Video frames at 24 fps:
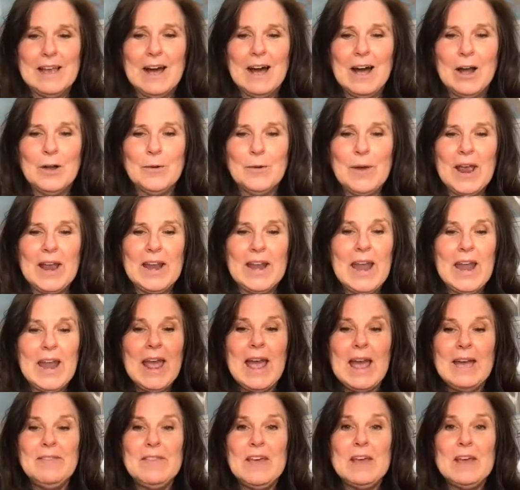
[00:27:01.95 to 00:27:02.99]
All right.
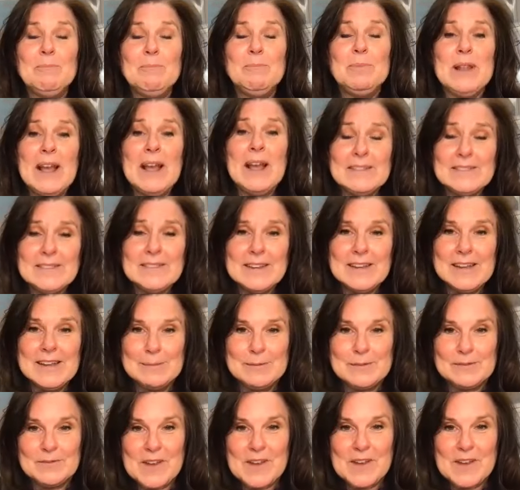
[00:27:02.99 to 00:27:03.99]
And blessing comes